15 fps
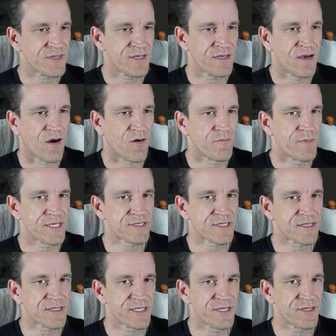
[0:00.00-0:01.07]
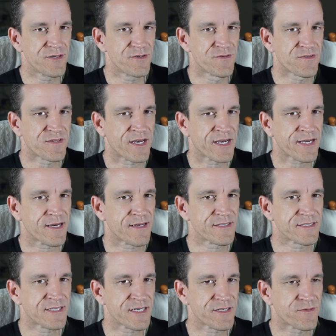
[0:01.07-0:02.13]
basically used the heck out of
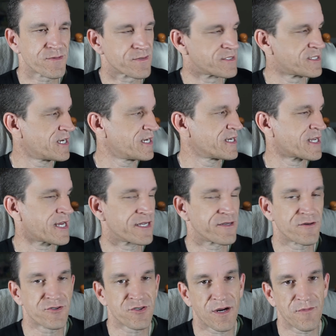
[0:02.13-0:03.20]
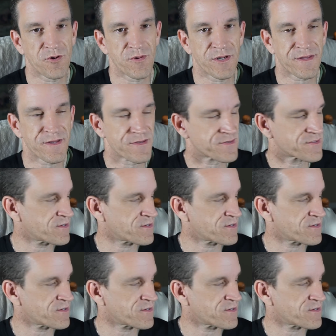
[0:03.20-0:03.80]
this thing through the day and had no trouble with it.